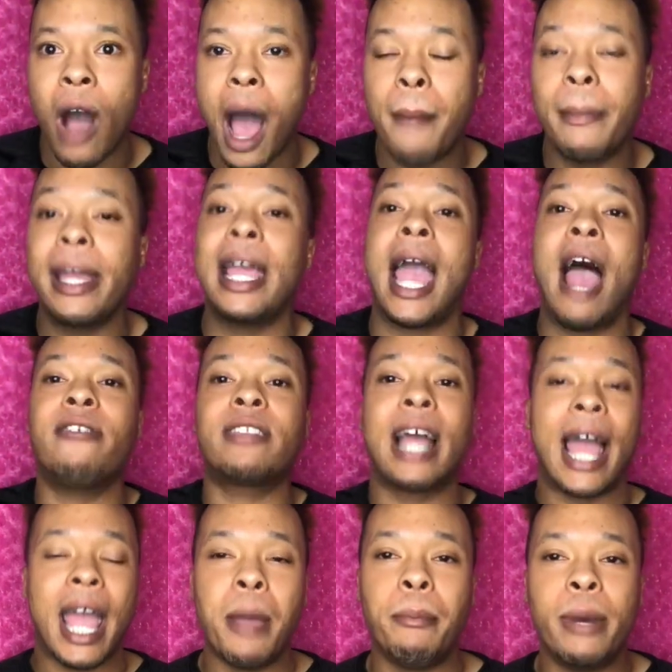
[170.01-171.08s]
I mean, after
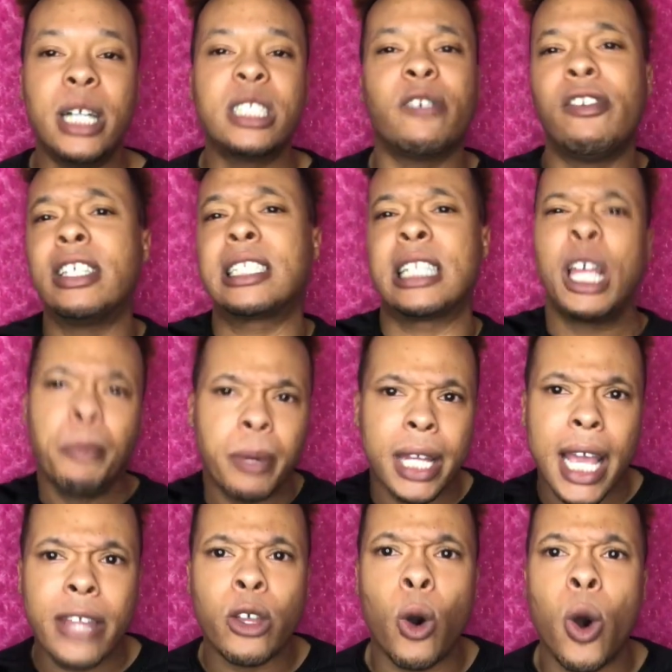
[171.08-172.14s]
eight months of us sleeping
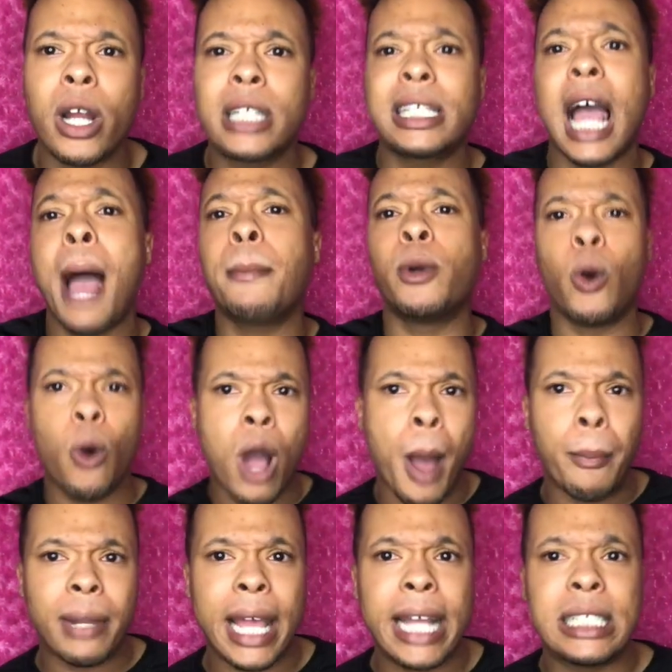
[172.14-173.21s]
together all the time, going
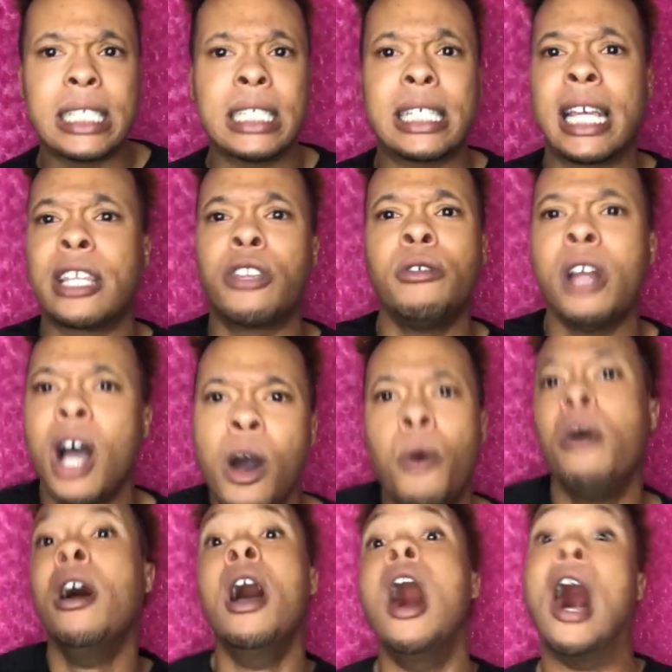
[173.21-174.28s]
places, and, you
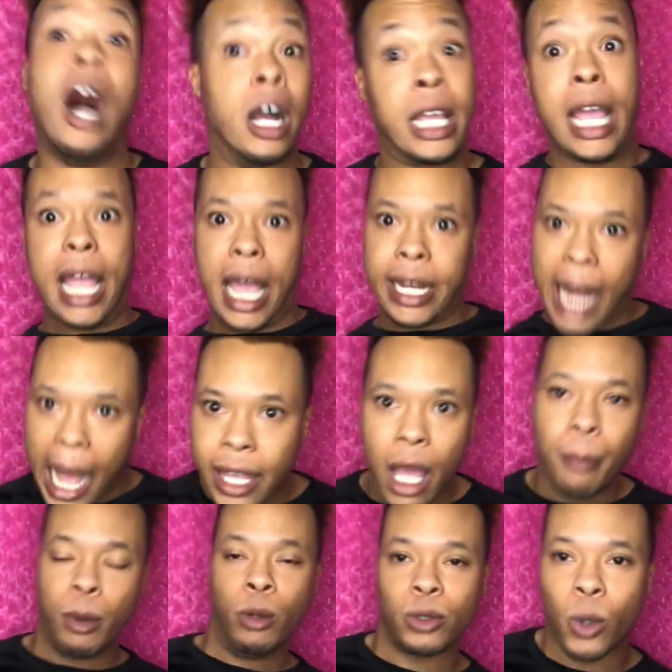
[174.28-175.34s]
know, again, knocking
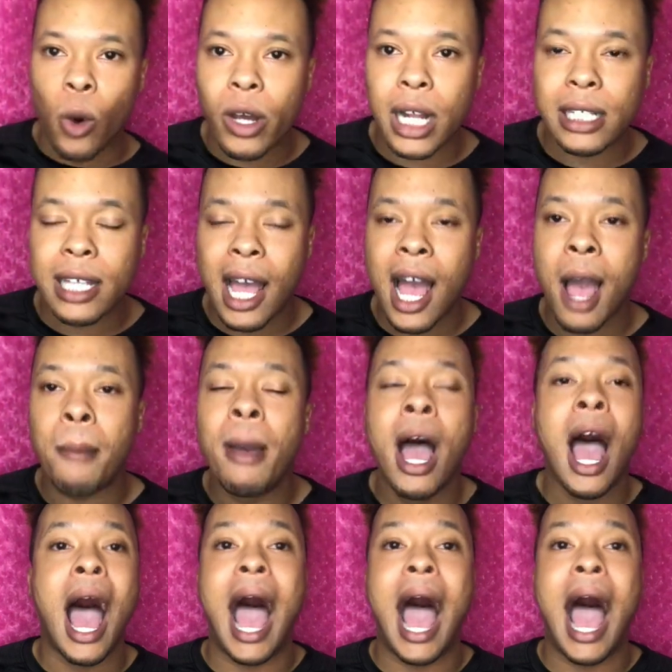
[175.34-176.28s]
boots all the time,